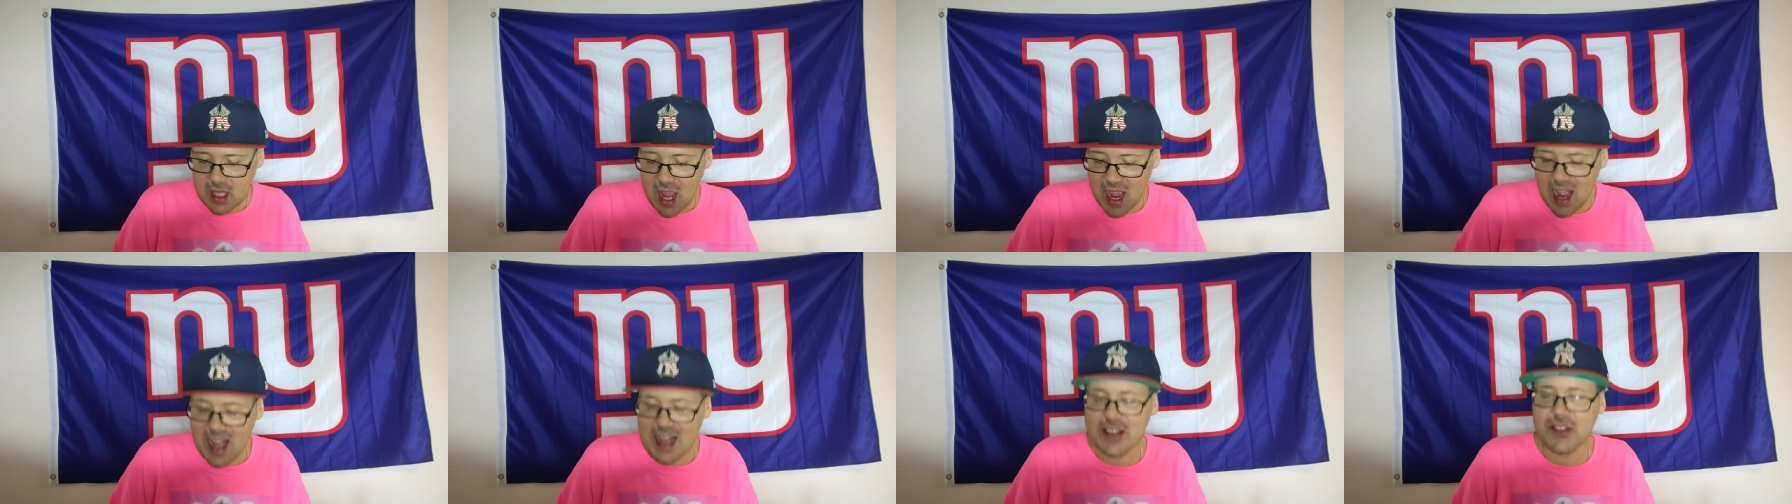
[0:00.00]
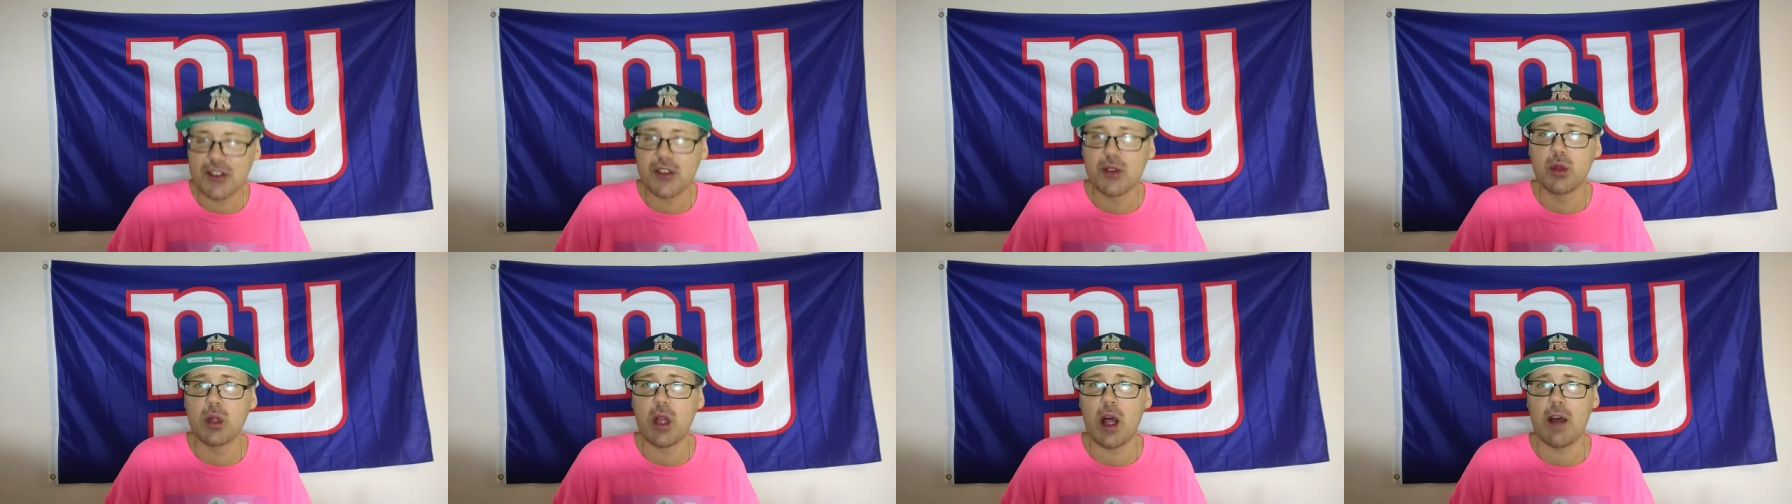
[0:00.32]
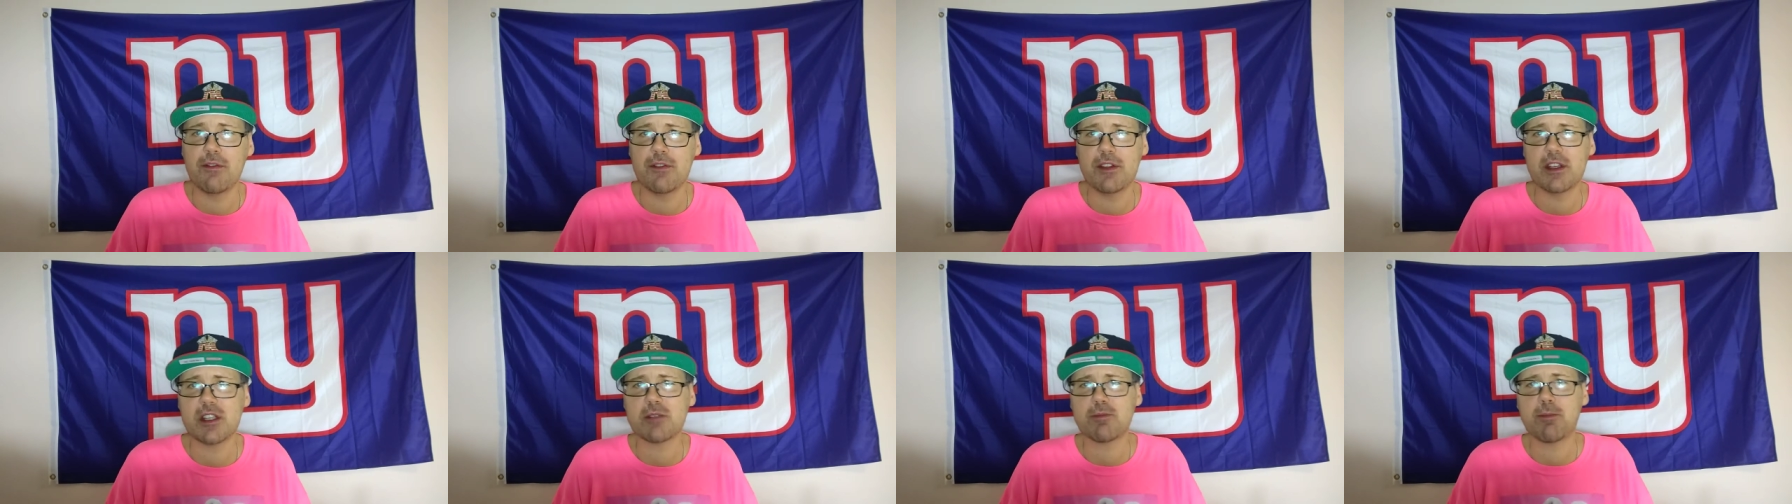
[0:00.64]
I do
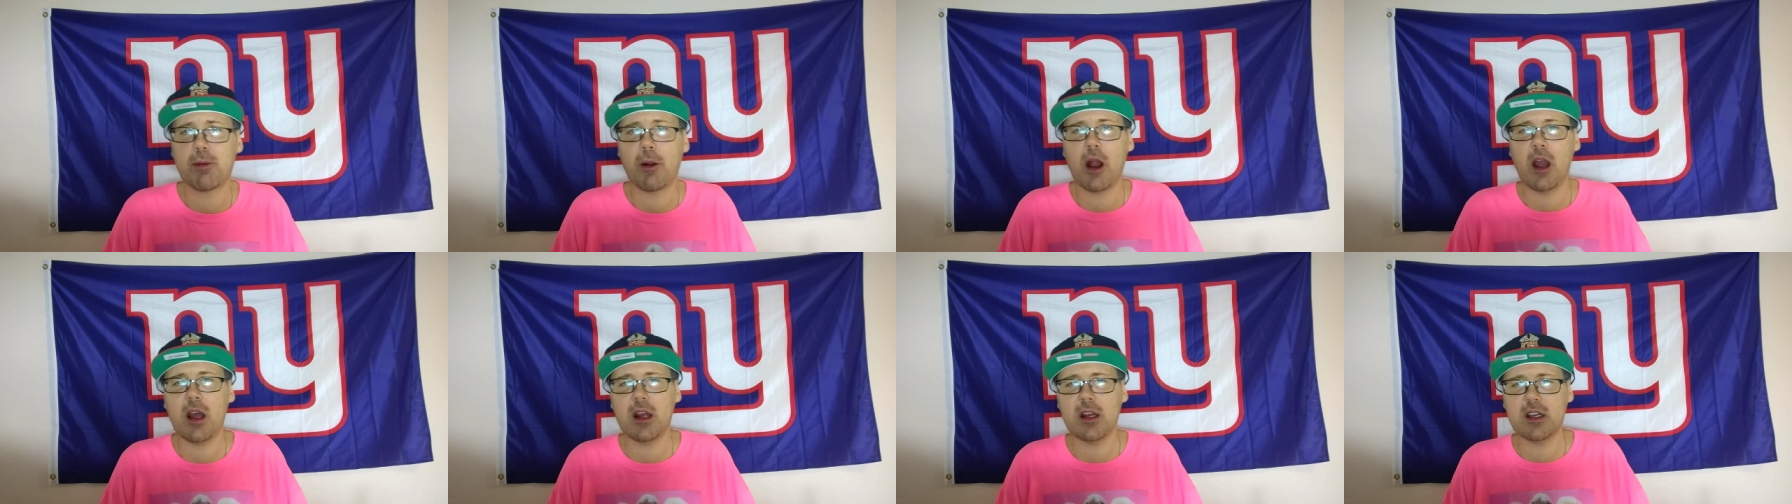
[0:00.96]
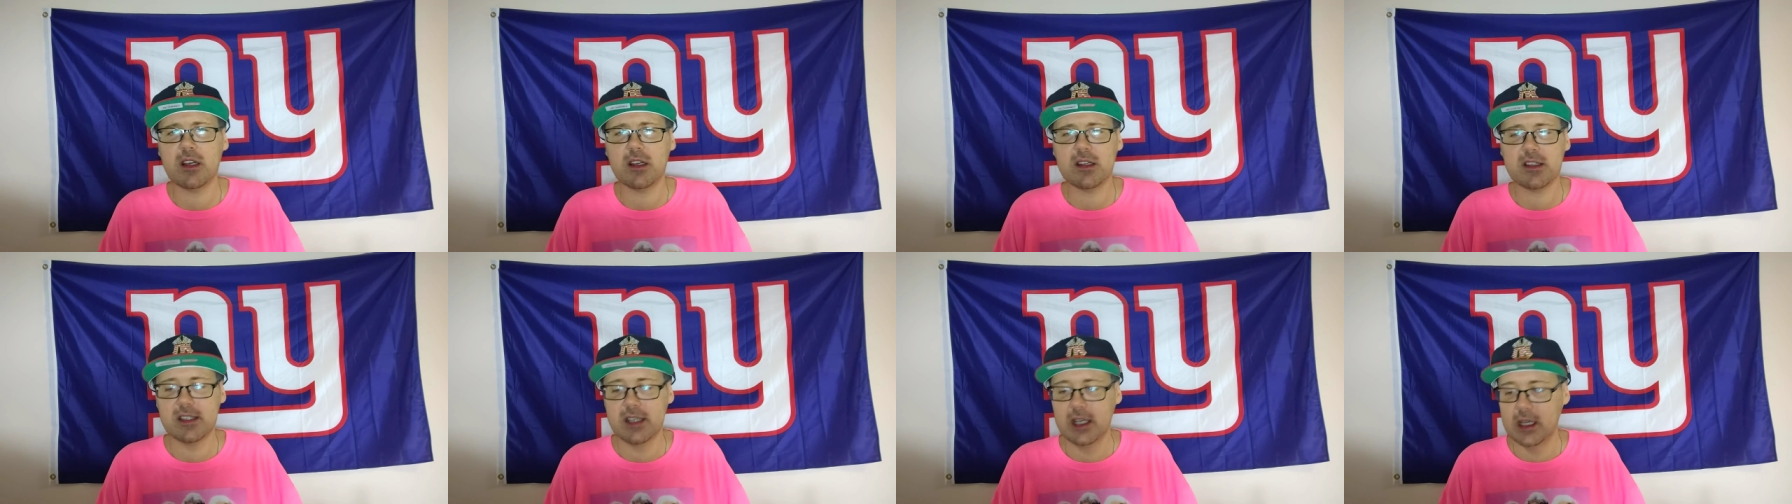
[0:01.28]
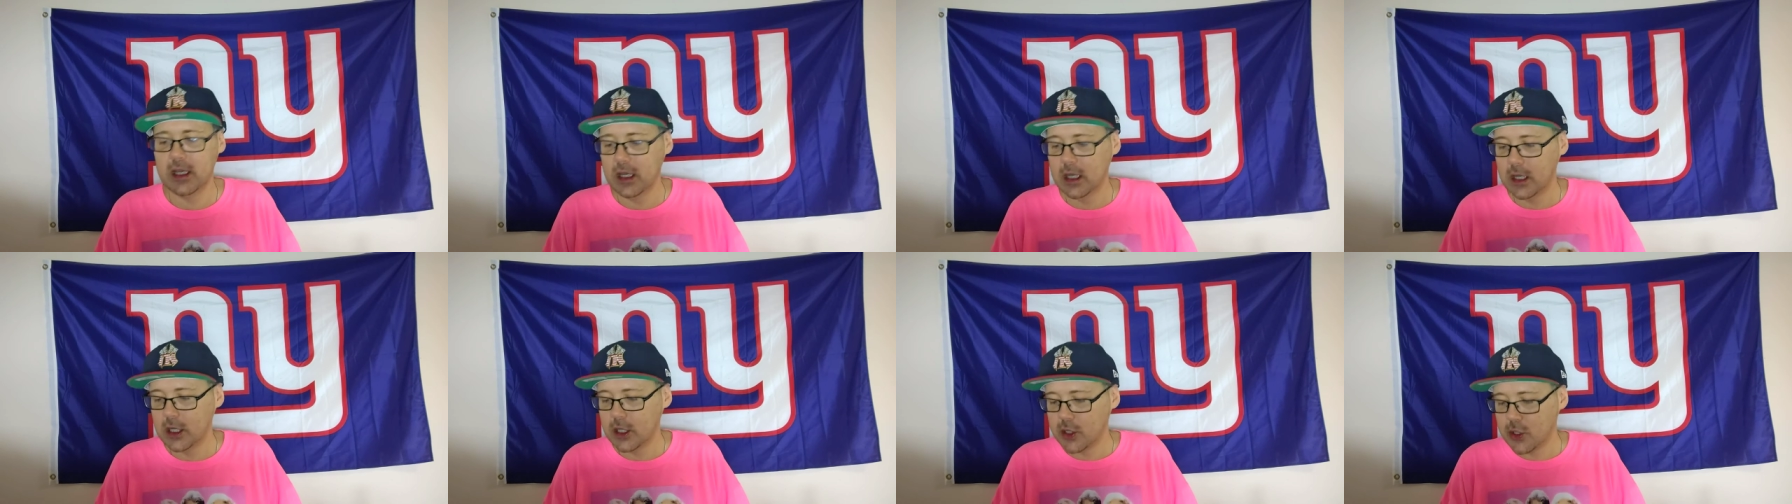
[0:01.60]
love this product.
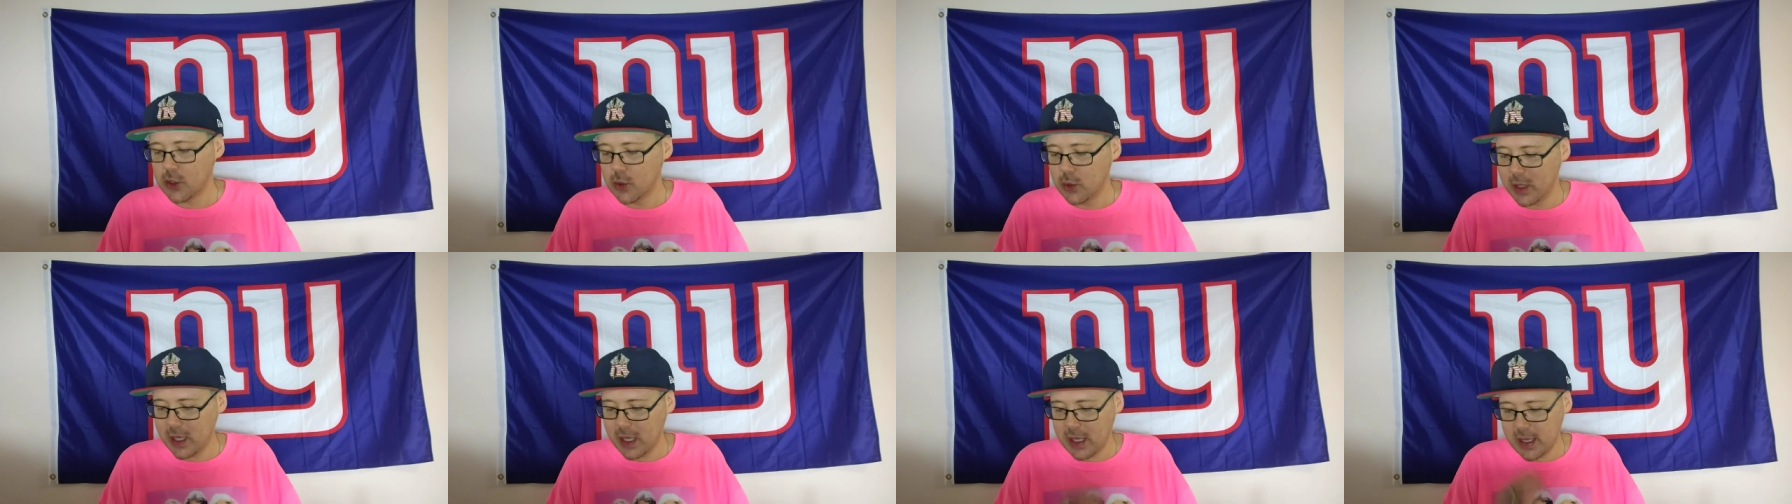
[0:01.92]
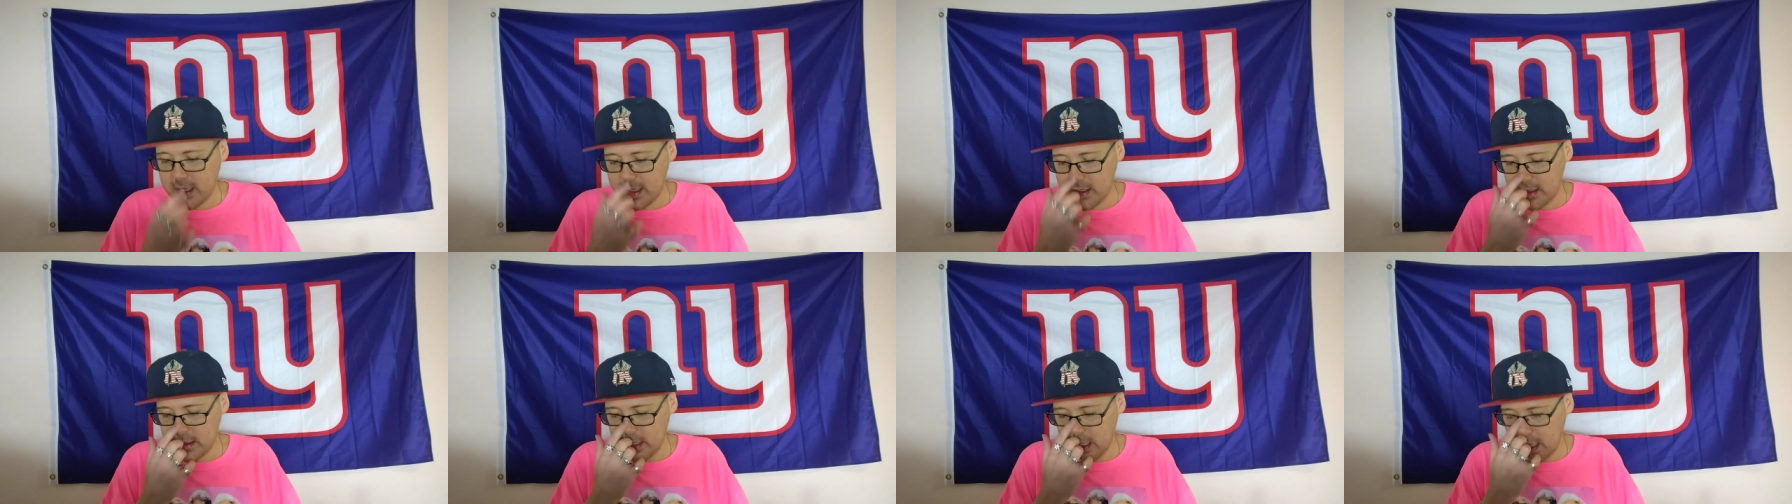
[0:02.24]
You get,